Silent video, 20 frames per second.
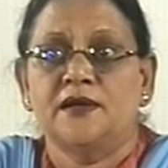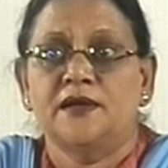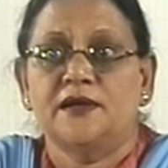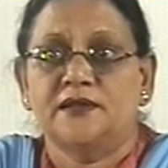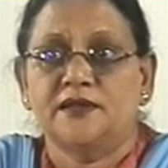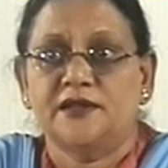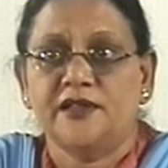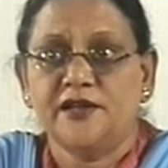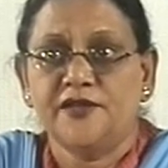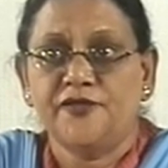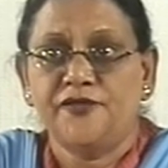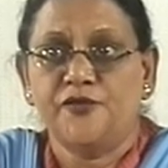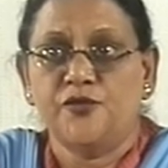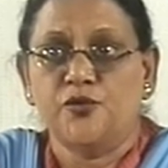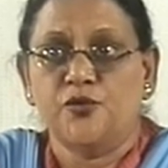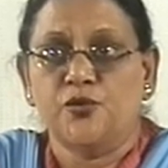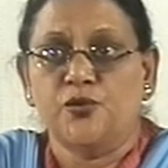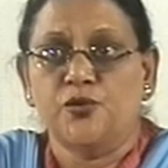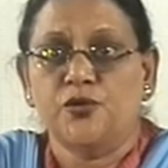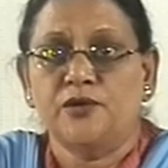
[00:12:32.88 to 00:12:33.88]

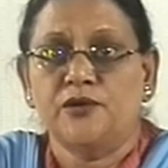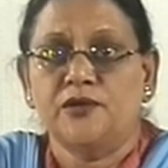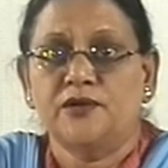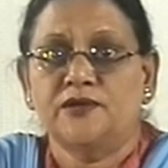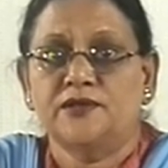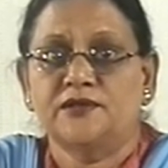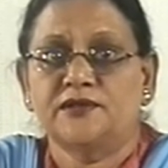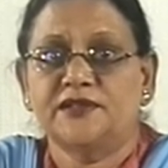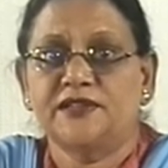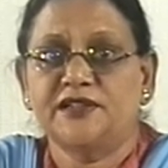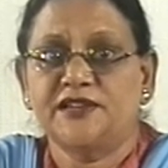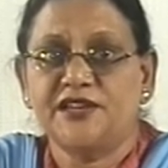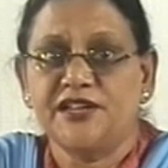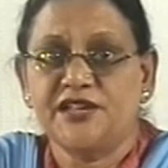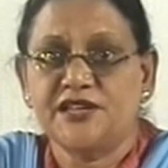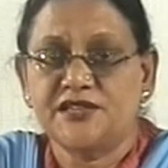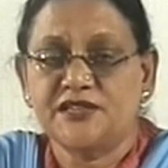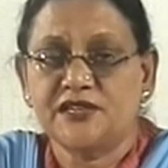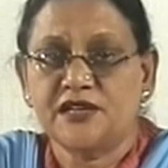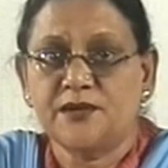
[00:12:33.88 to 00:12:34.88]
Therefore, the
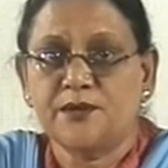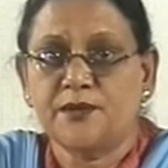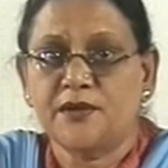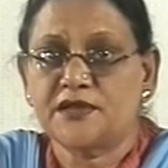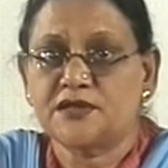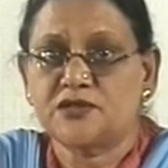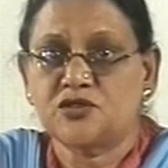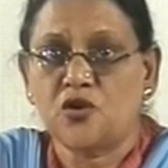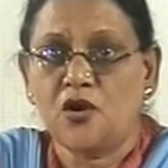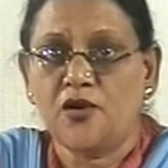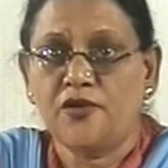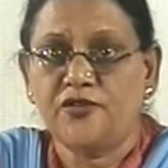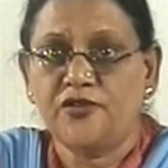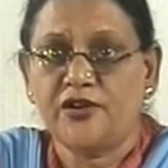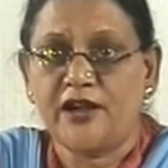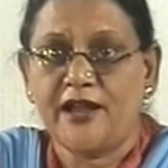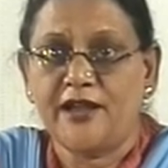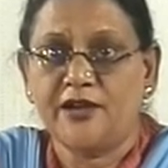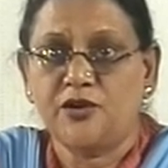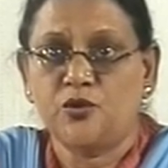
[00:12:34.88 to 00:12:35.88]
teacher must not
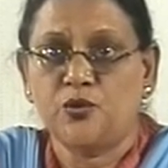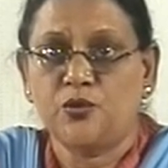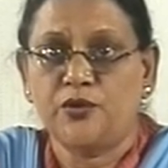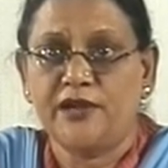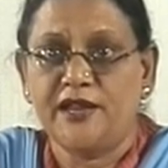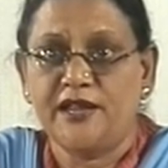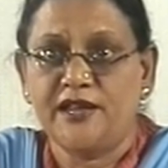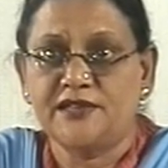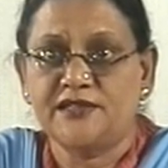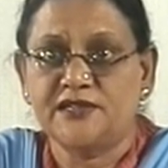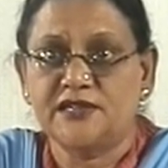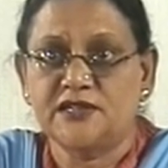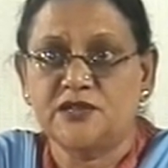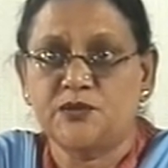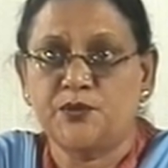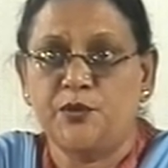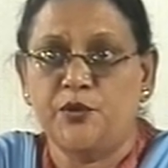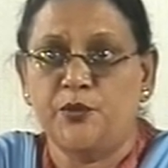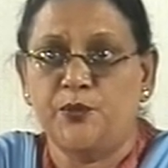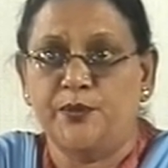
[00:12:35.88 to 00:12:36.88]
try to teach his
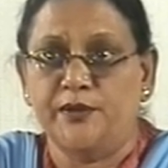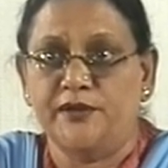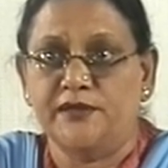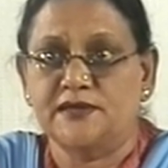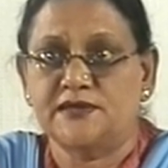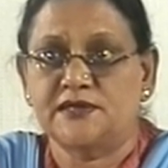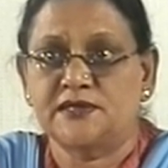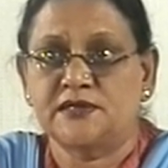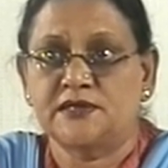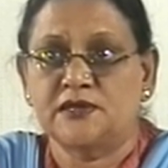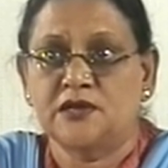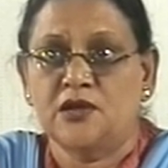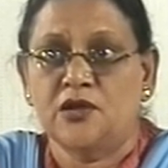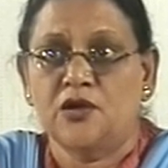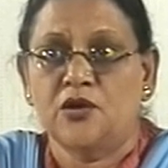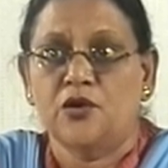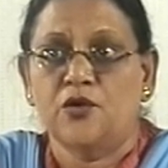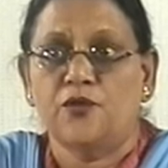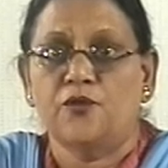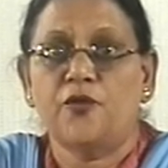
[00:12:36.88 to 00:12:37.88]
pupils
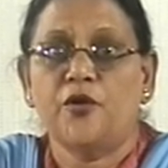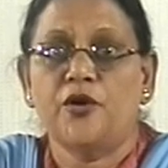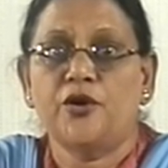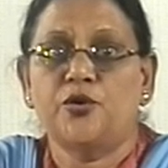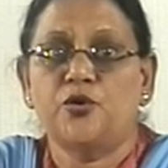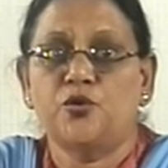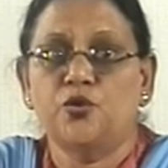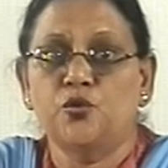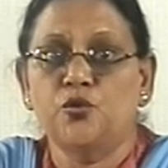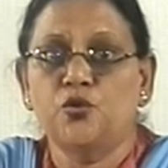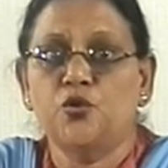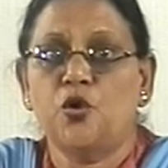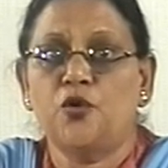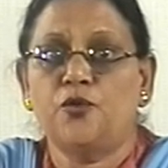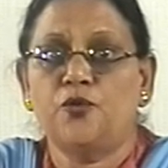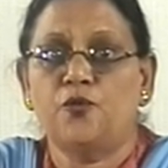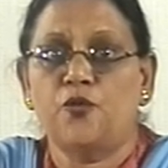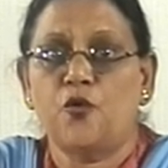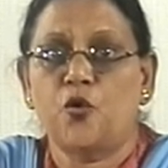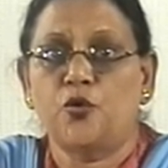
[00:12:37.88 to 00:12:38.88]
what do
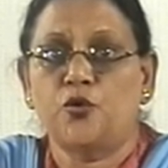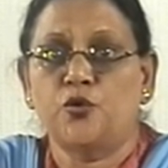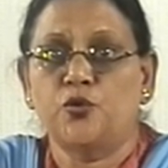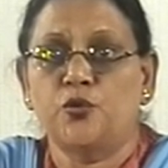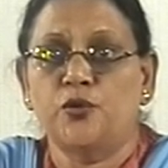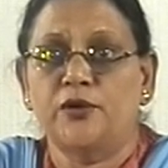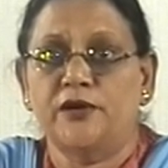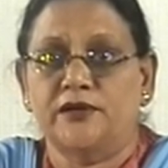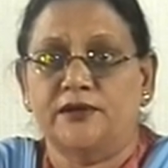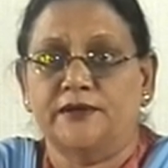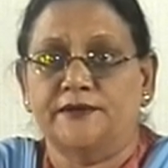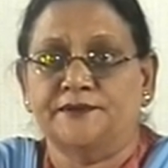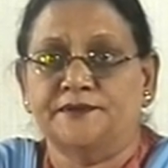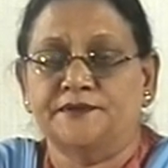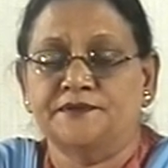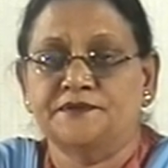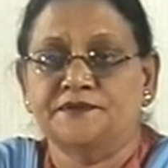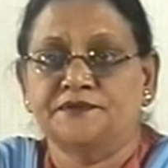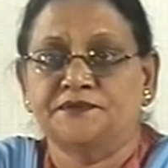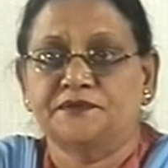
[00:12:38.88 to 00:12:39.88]
not want to learn.
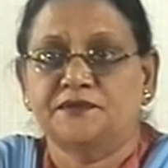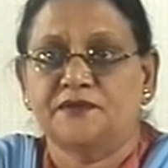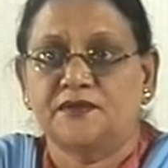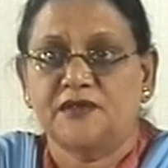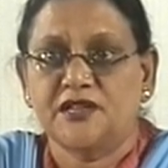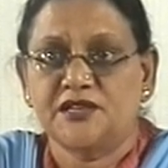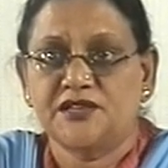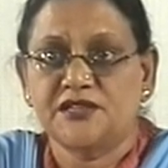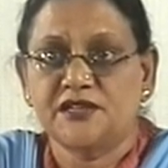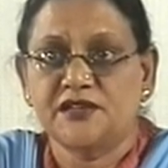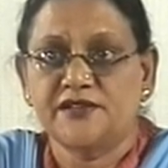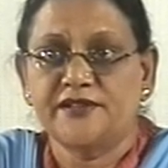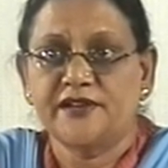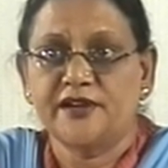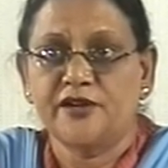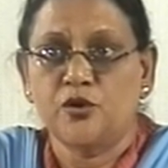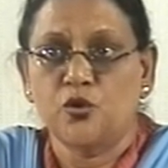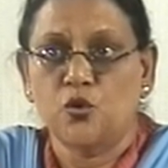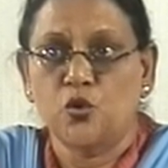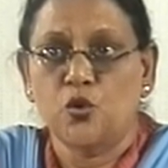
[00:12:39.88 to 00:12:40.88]
The
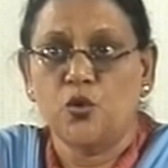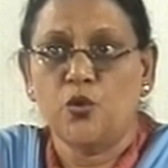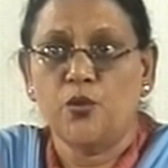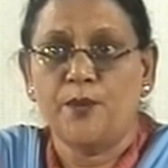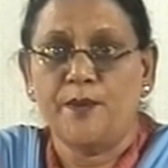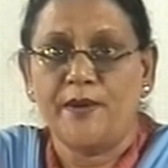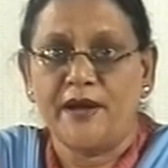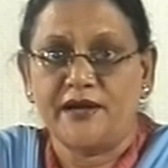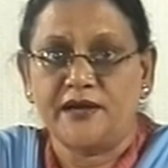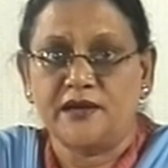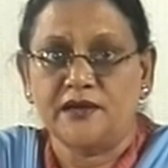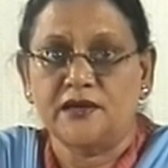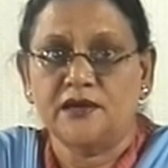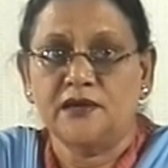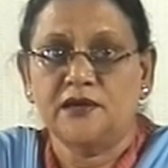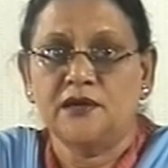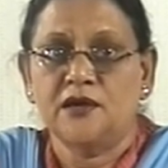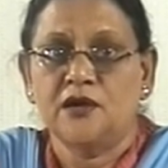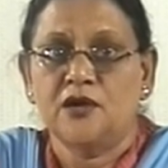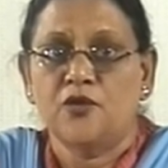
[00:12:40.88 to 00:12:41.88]
children know
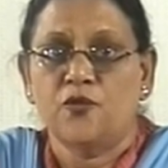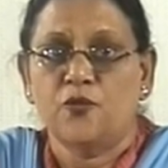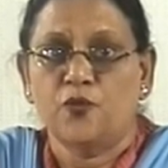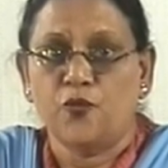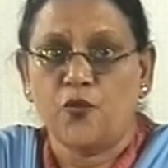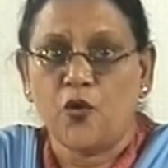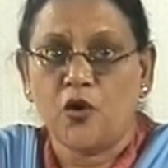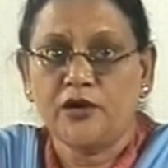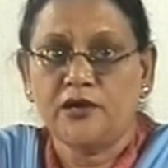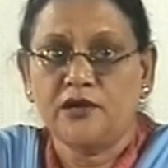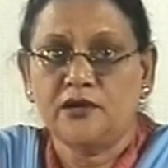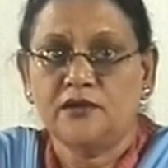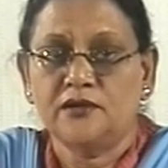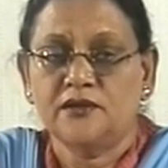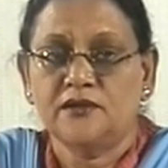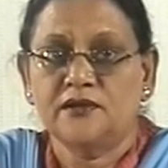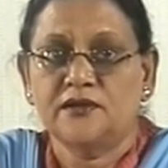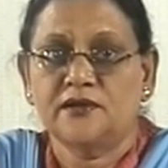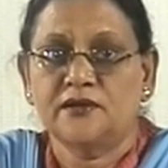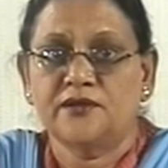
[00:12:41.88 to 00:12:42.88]
better what,
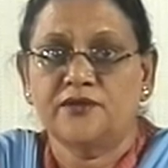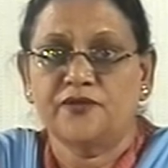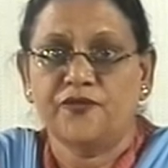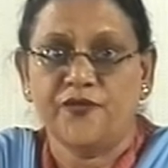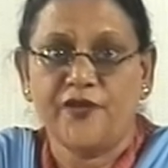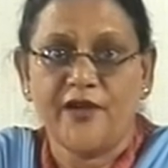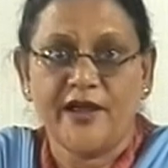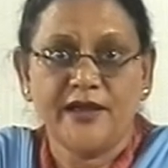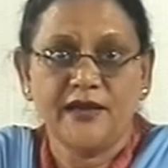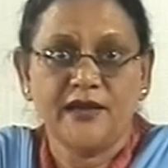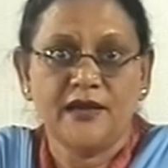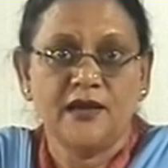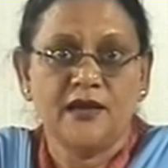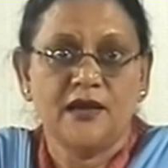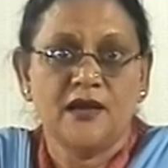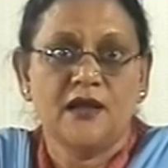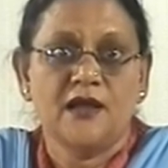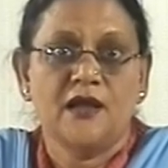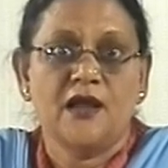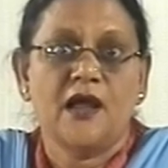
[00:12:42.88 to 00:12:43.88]
when
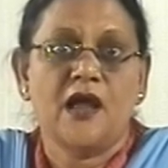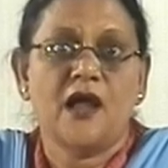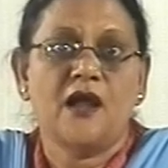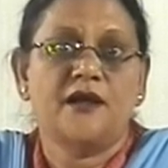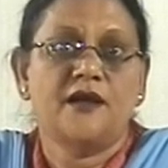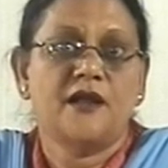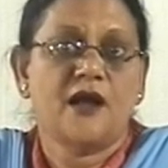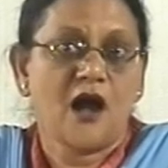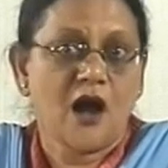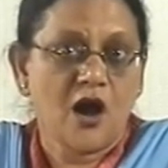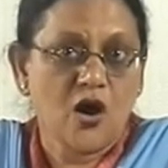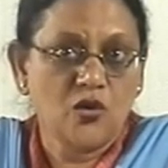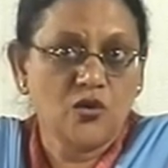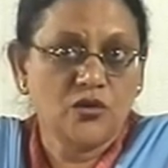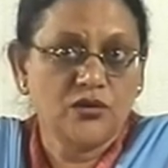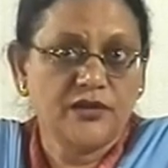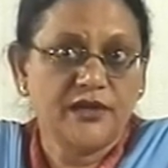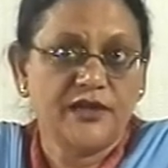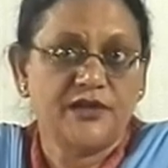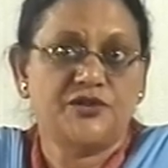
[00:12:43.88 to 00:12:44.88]
and how
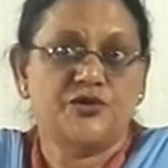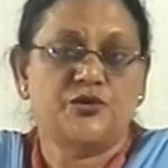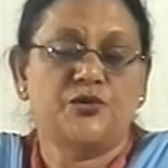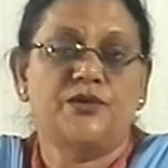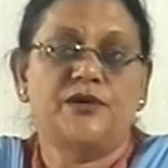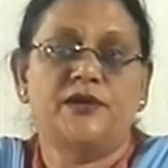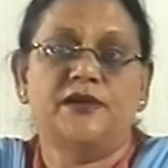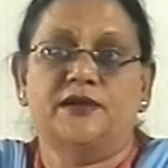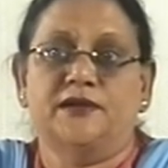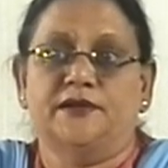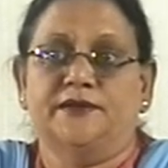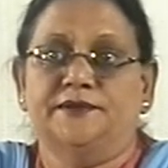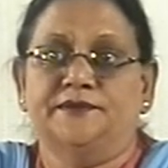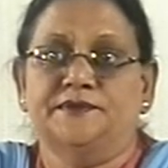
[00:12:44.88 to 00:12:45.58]
they should learn.